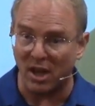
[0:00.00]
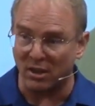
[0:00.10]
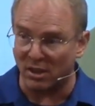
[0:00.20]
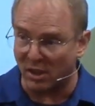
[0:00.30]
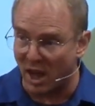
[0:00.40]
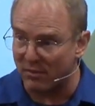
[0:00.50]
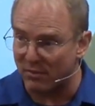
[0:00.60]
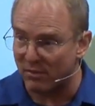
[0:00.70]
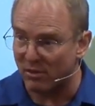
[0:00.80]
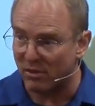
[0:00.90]
and the
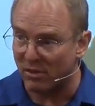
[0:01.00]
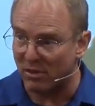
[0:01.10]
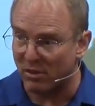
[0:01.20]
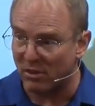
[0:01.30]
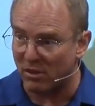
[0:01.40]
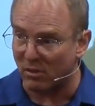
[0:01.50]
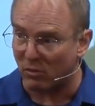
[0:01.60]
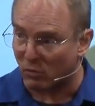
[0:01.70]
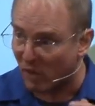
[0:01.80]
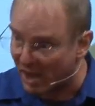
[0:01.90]
life
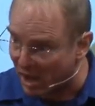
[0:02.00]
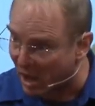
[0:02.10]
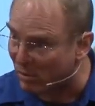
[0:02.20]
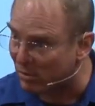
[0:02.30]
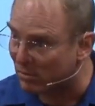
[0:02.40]
right now?